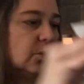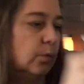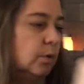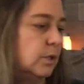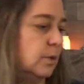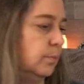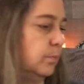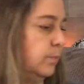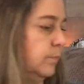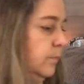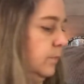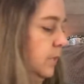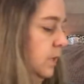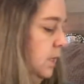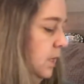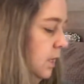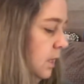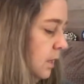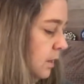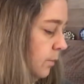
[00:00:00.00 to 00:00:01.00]
wanted
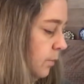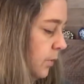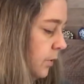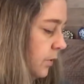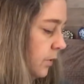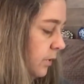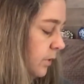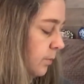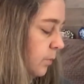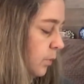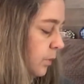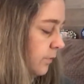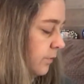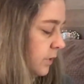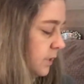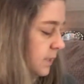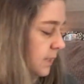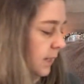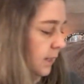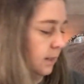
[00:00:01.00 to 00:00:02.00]
to put it on the board for a
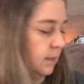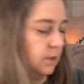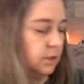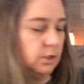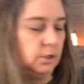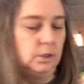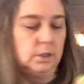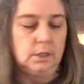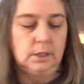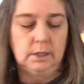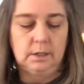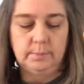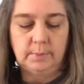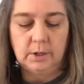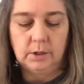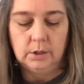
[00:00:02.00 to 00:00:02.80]
second so you could get a better